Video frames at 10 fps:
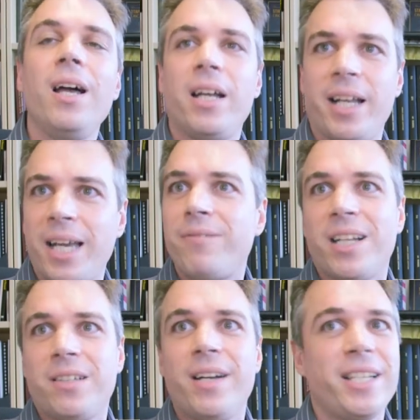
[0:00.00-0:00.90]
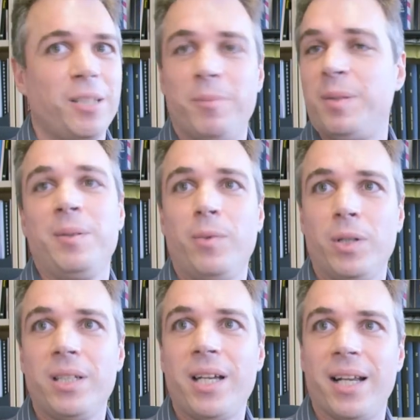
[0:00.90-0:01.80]
And they give that a rating between
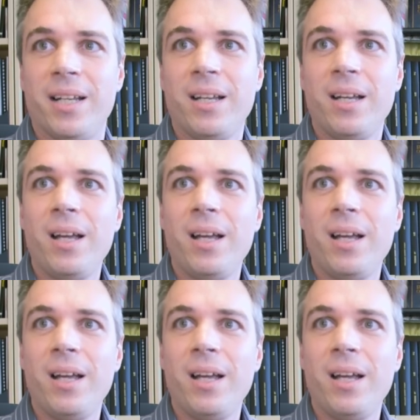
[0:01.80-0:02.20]
one and ten.